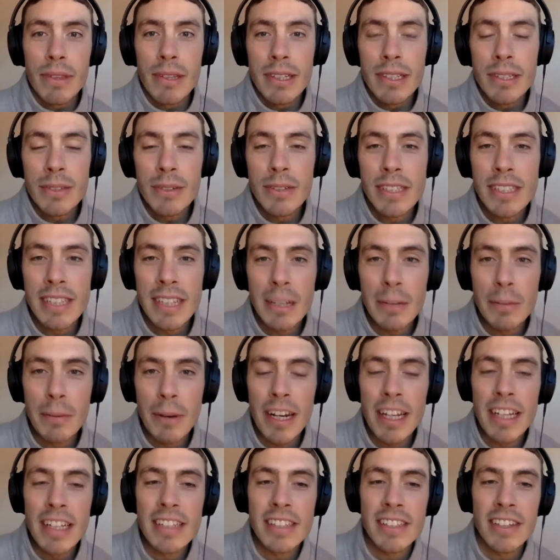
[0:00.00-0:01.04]
So we're
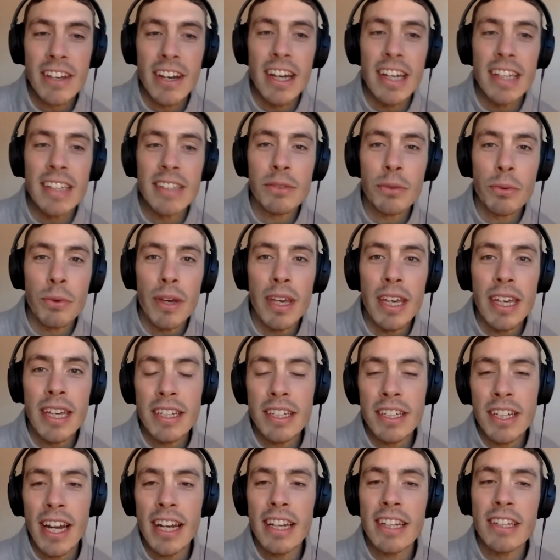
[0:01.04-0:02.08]
celebrating Science
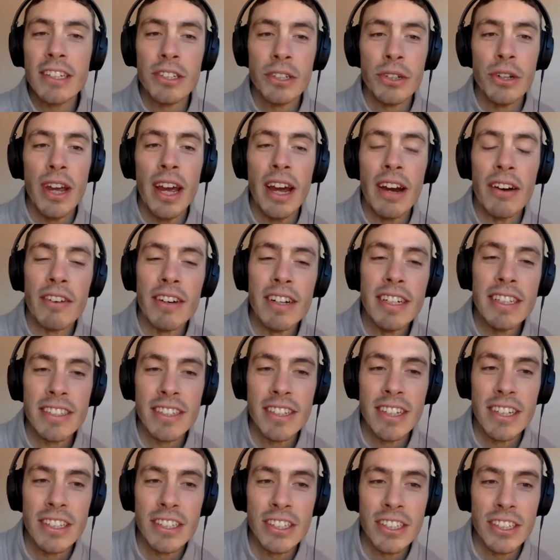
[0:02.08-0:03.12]
Week, chatting to our
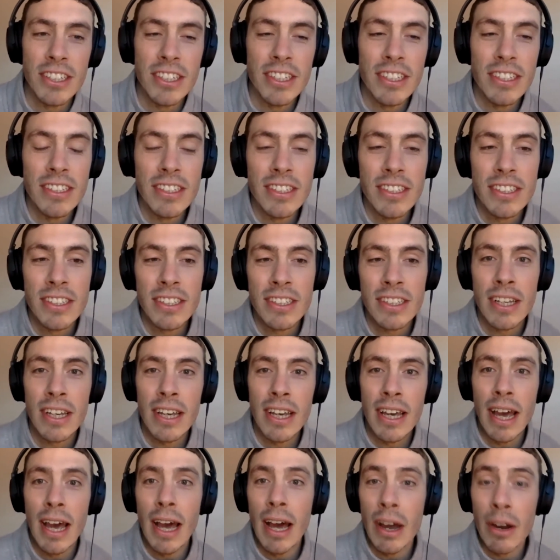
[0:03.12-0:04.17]
researchers
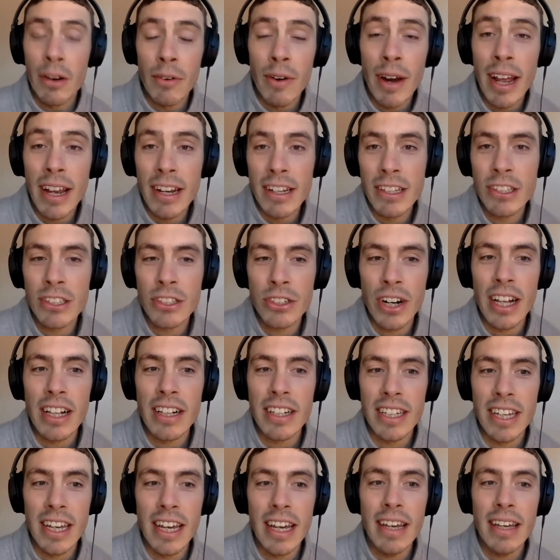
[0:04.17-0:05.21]
around
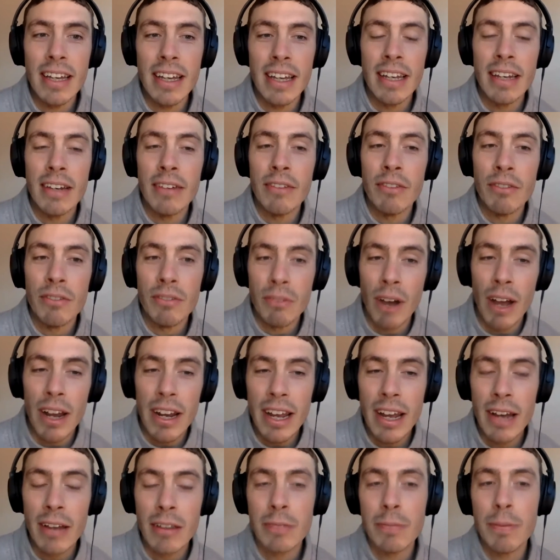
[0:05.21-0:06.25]
Australia. And right
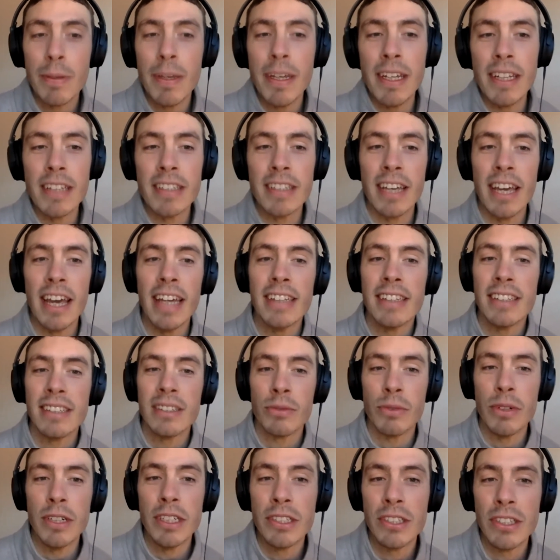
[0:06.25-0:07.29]
now I'm speaking to
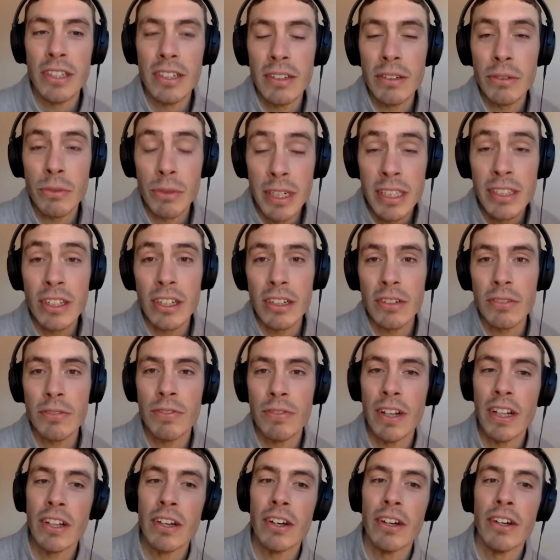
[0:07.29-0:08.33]
ACES Research
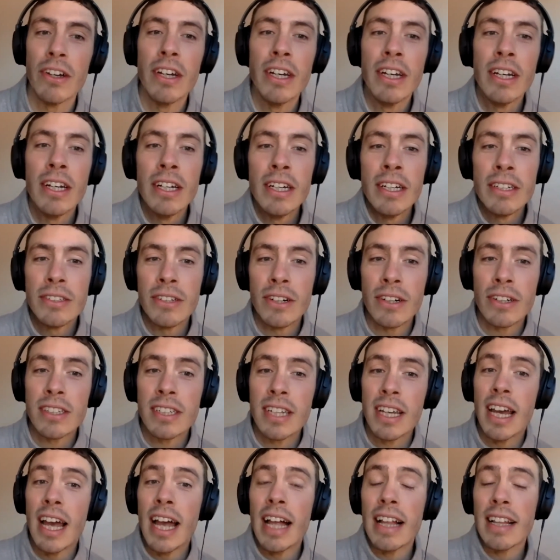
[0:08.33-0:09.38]
Fellow,
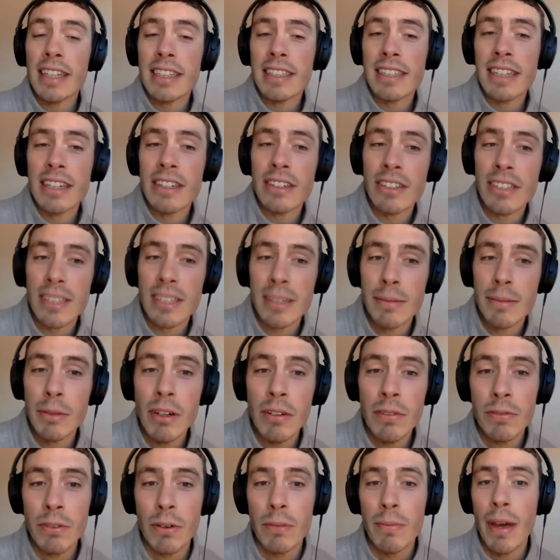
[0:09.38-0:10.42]
Dr. Alexandr
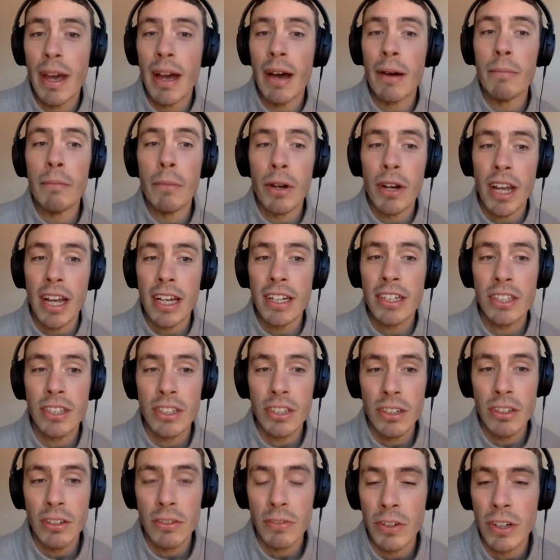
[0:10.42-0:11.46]
Simonov from our Monash
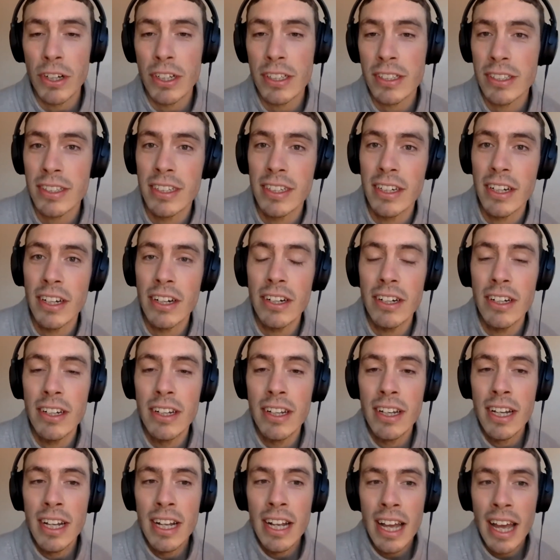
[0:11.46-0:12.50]
University node.
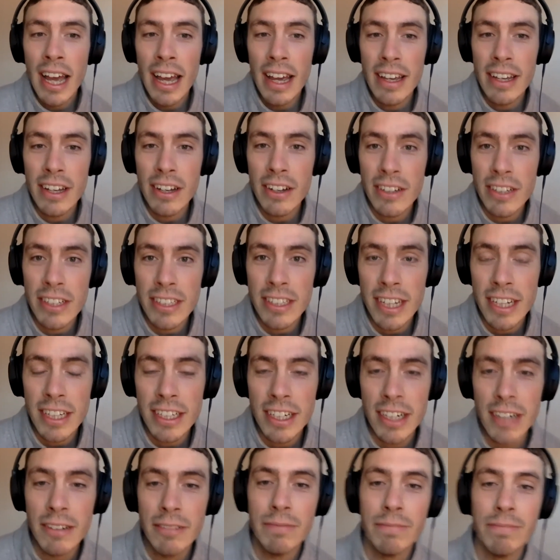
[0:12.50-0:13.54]
How are you going,
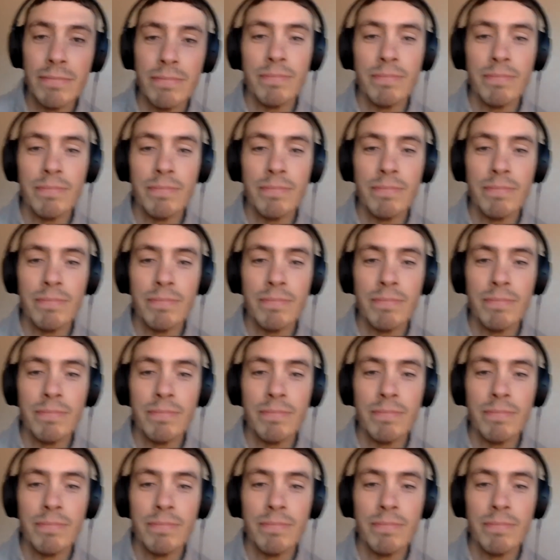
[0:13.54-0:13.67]
Sasha?